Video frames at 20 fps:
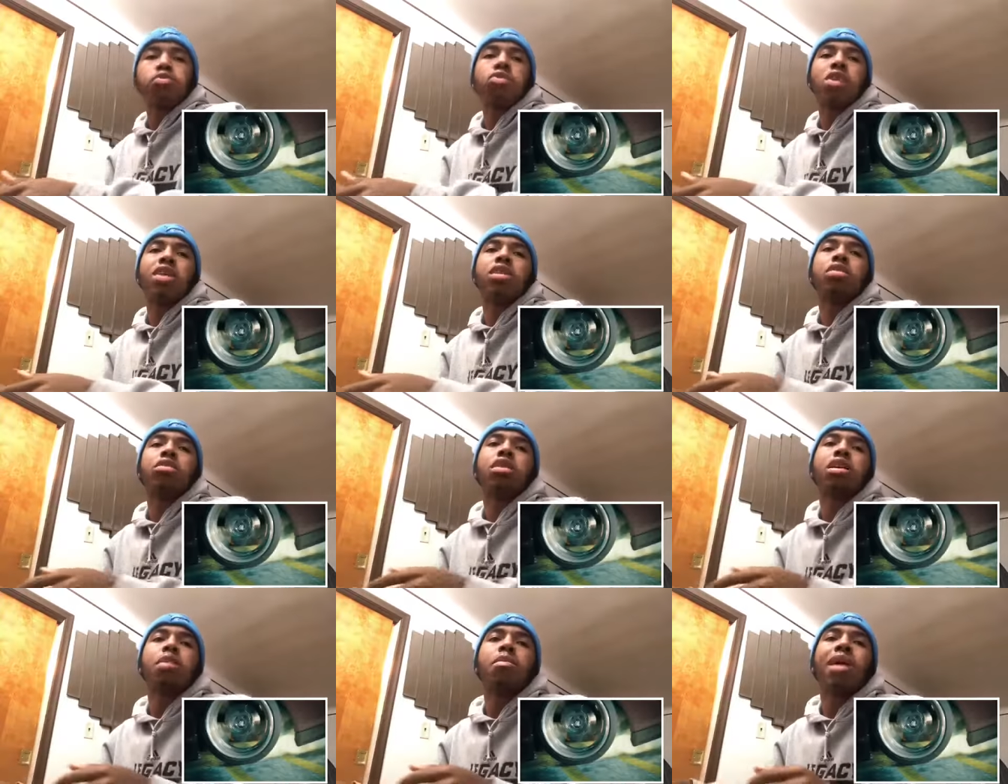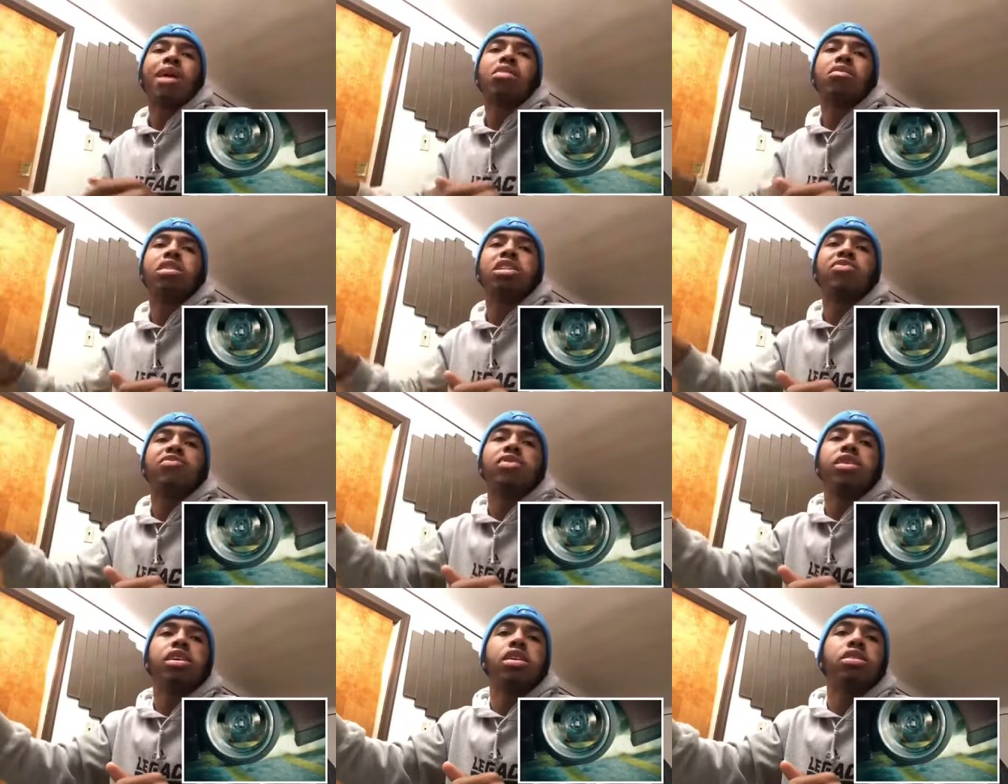I know looking back on this
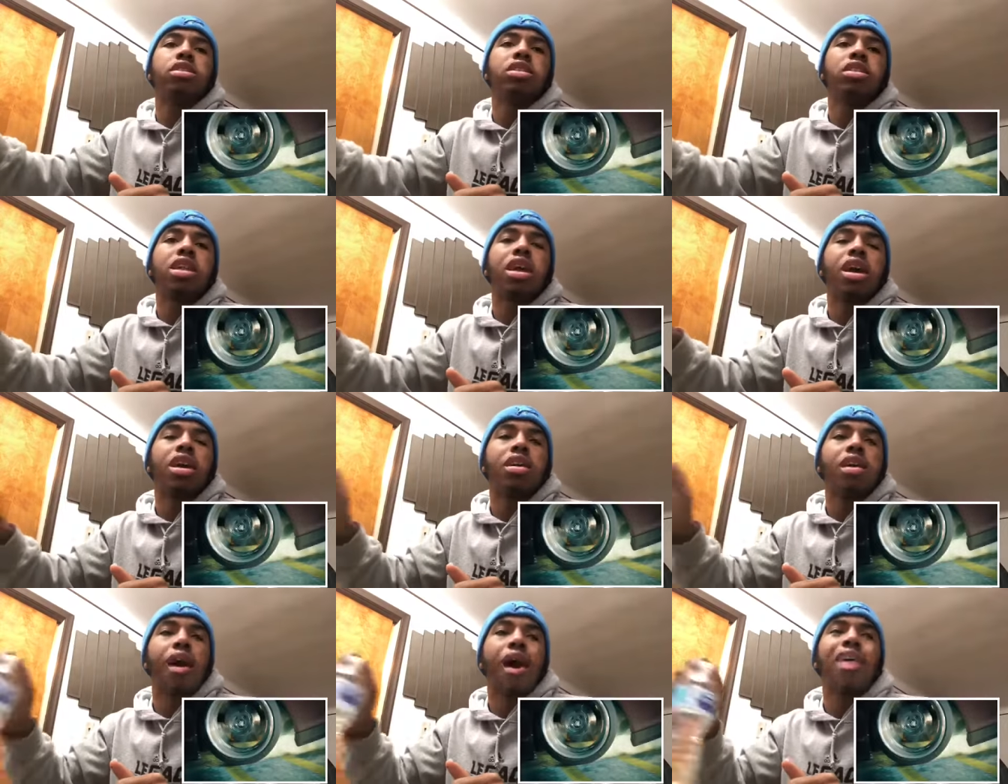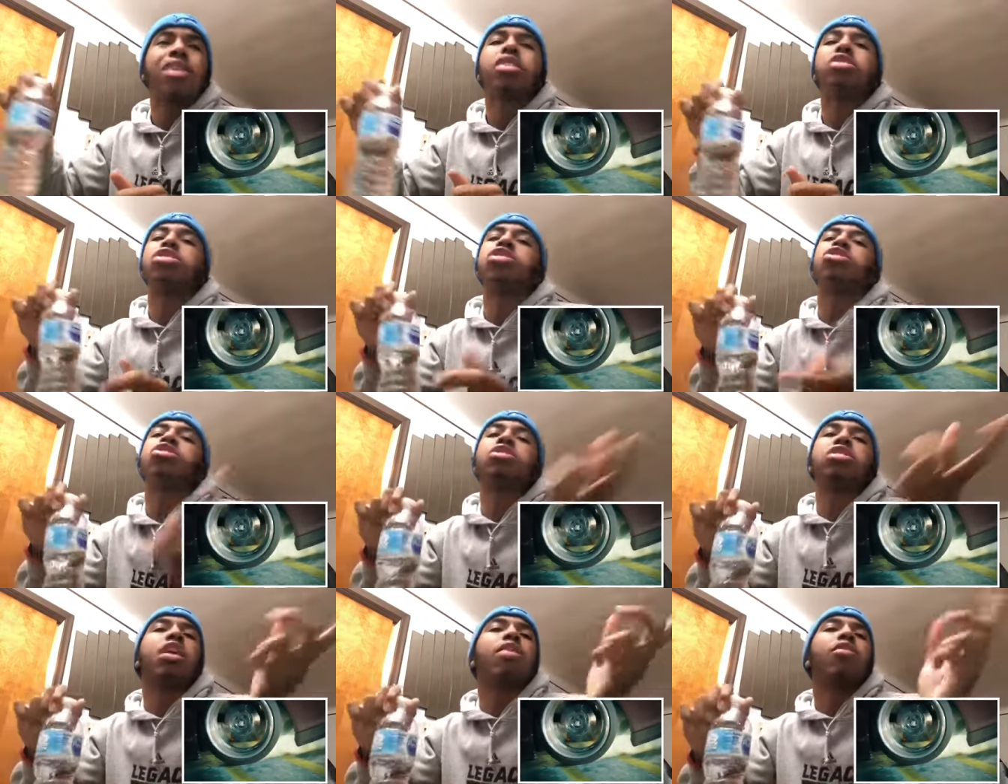video, she's like, I know
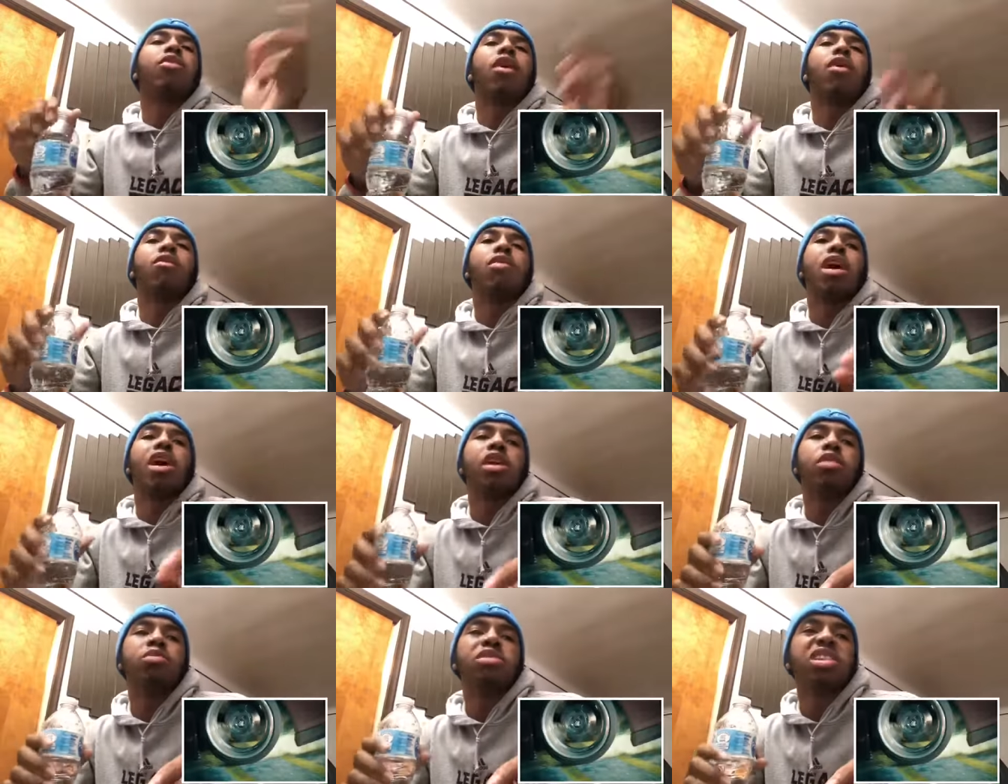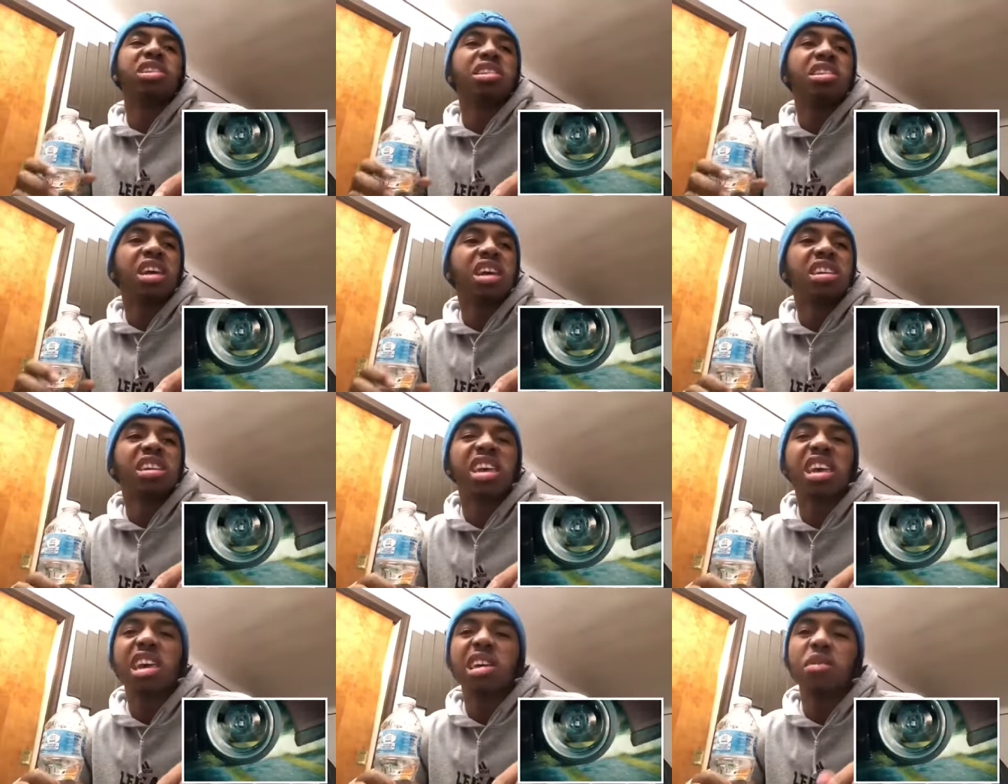she's somewhere around here, but she's like,
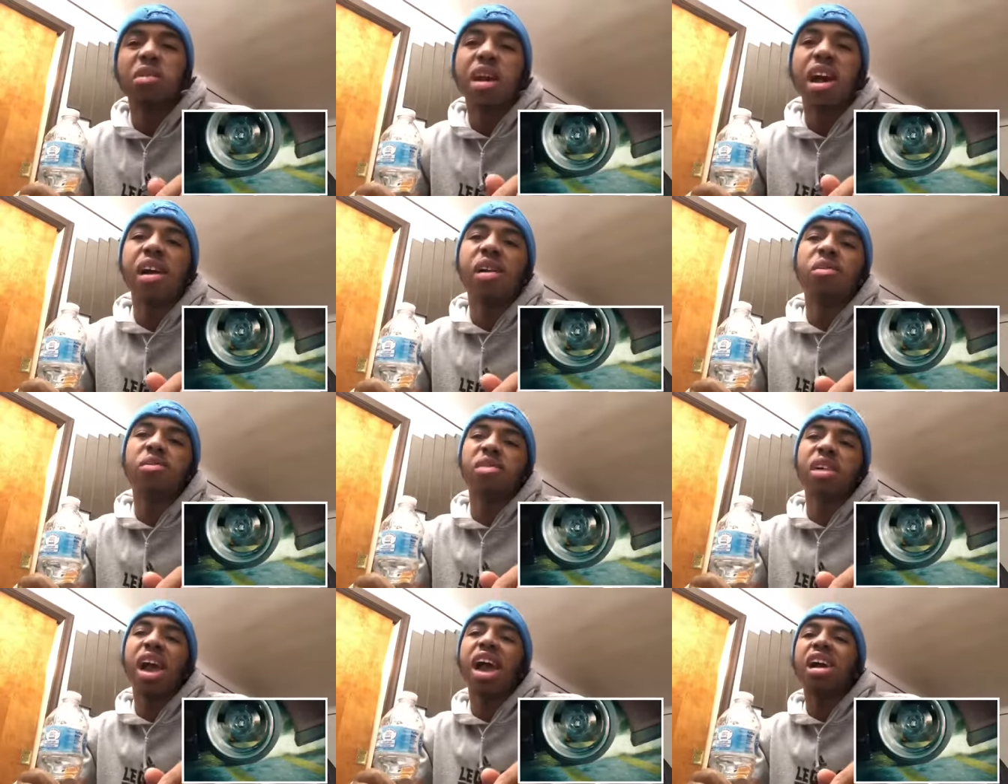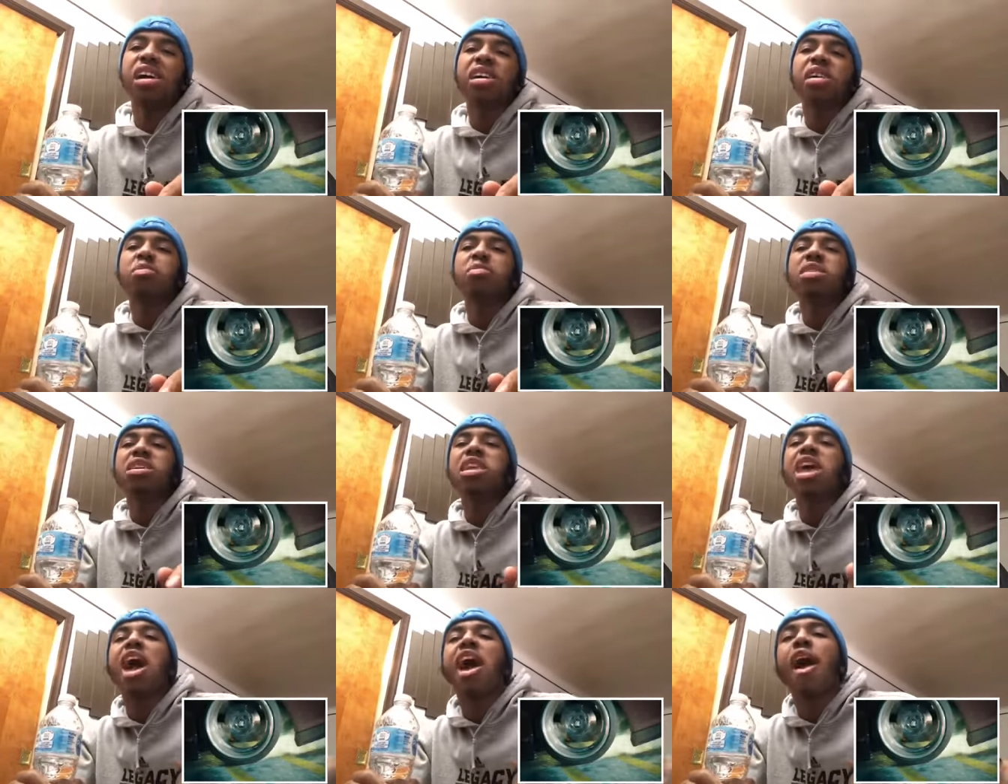dang, wow, how could
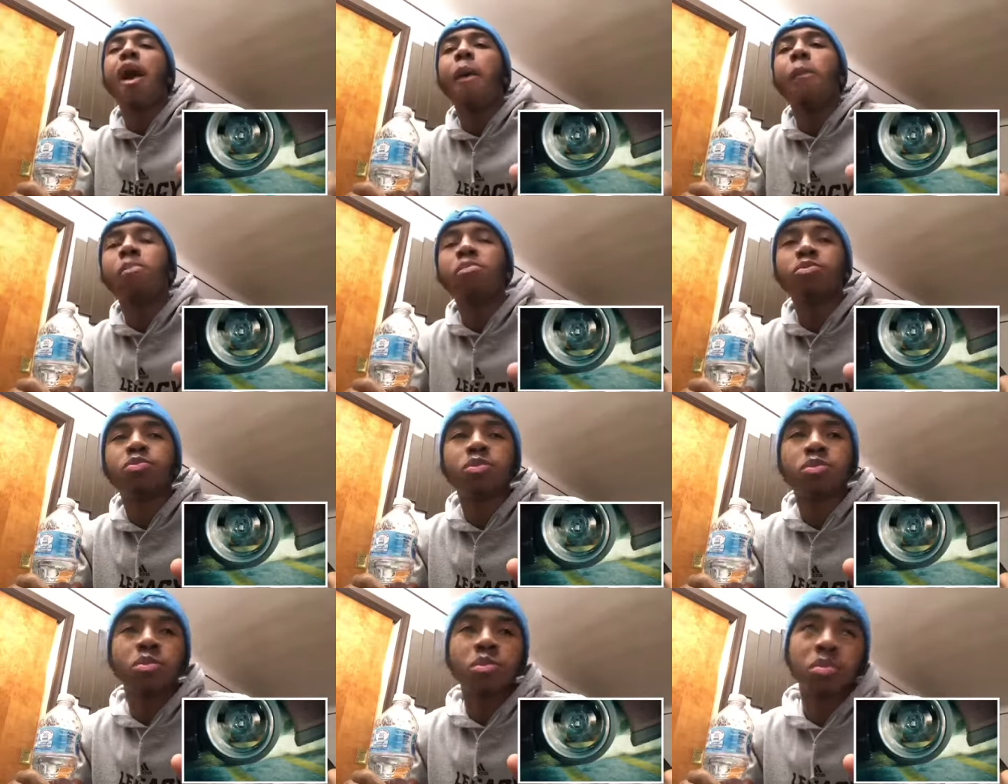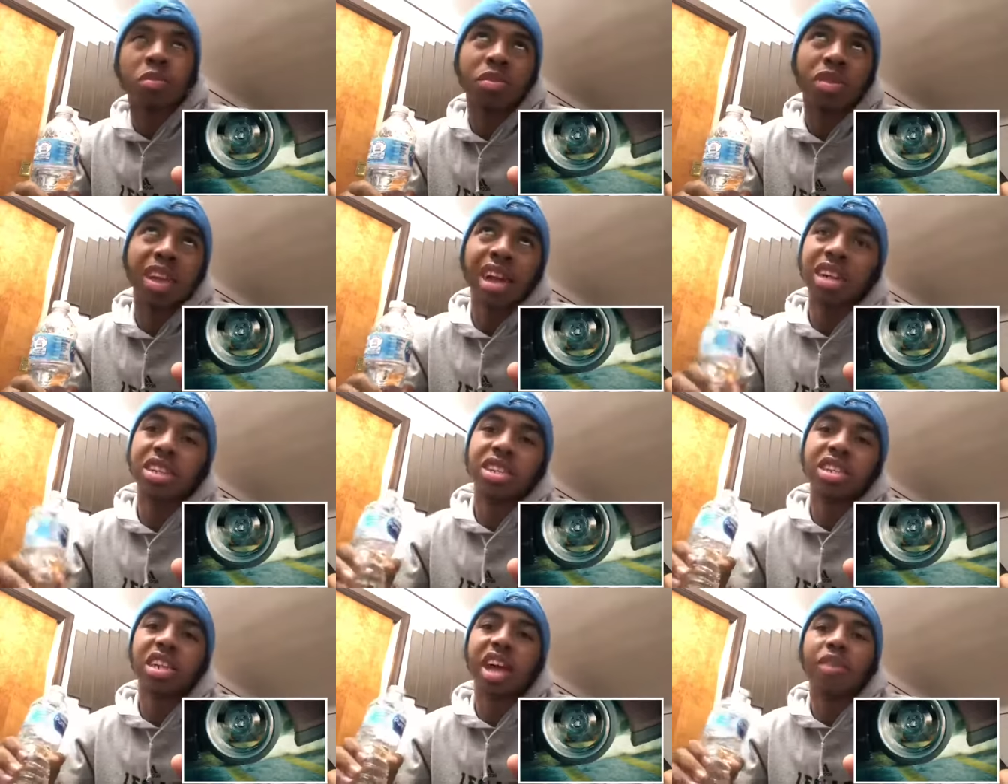be that?
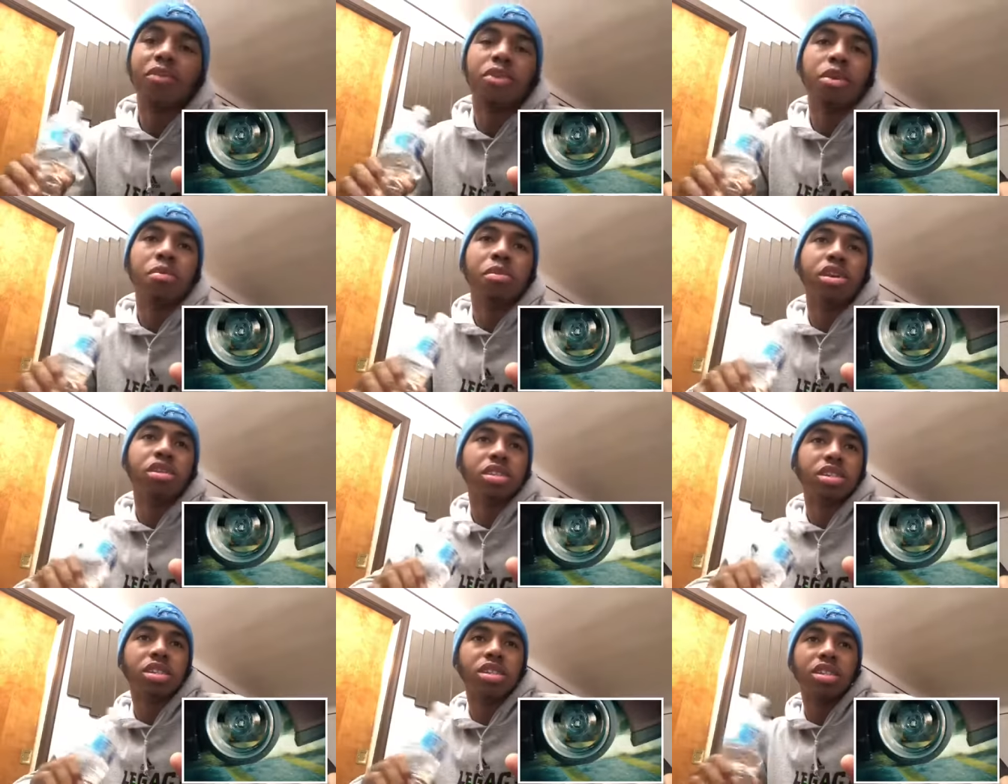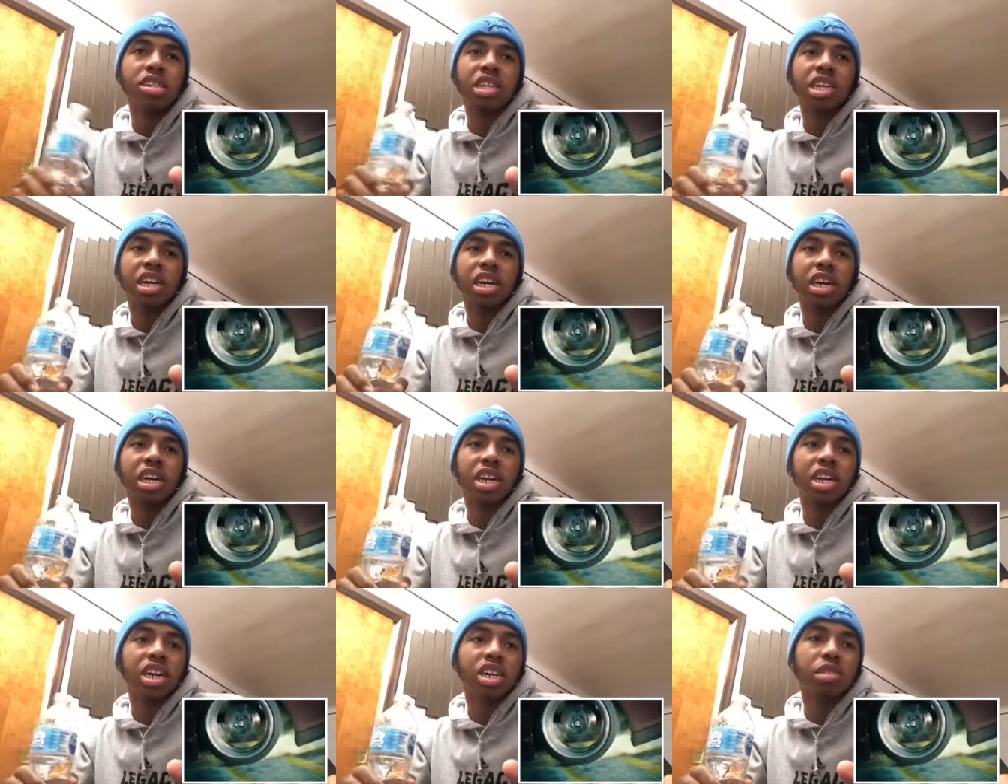That's just how females is
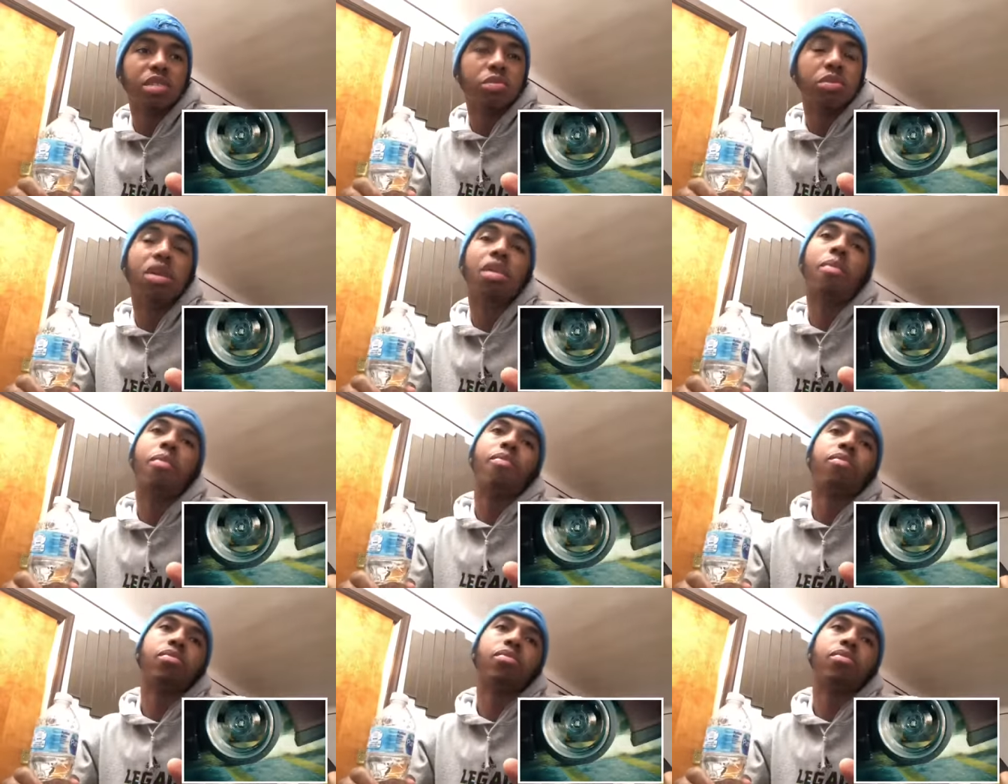nowadays, but.